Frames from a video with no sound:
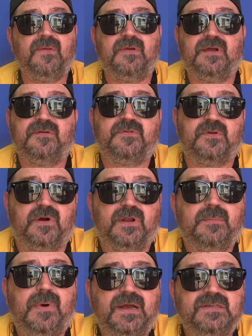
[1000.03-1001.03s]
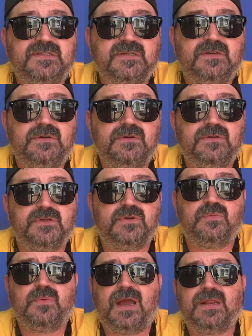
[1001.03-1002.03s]
If you're on a bicycle,
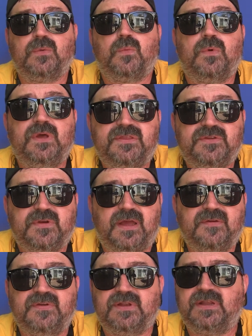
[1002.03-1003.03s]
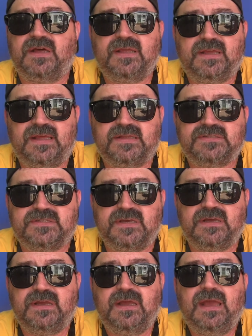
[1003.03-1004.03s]
you ride with traffic, not against it,